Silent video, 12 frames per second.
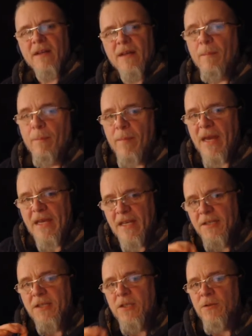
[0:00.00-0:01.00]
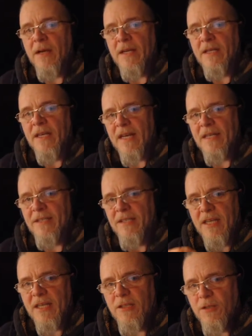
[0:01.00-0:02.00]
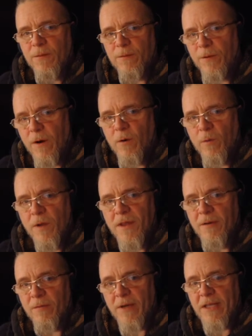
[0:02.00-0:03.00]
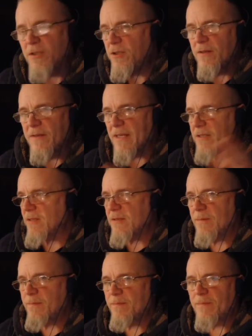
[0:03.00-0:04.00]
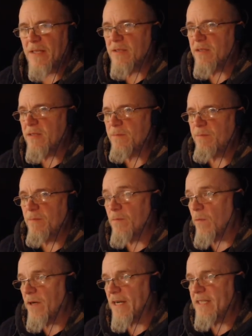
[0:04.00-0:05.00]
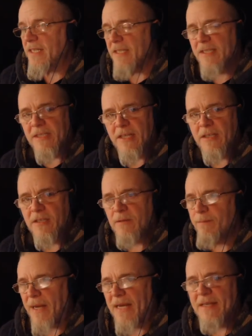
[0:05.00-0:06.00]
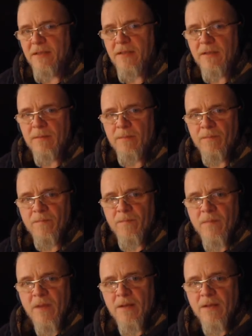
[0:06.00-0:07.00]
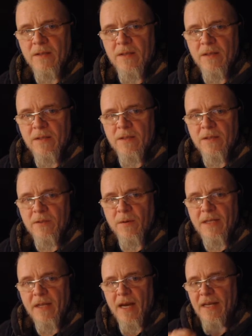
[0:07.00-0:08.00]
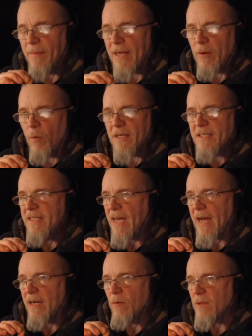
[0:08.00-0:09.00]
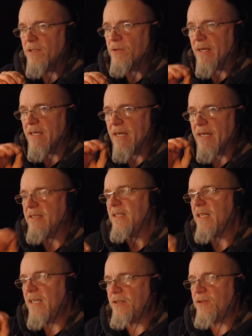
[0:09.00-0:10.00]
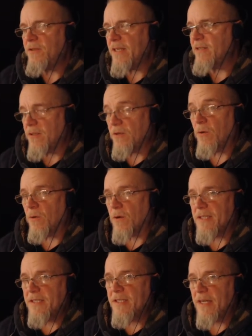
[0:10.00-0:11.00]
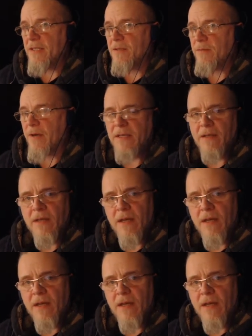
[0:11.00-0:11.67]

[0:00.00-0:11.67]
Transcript: Make a strike against each foe within reach. That's what I say, 6 bandits. So I make 1 attack, 1 strike against each. That's a total of 6, right?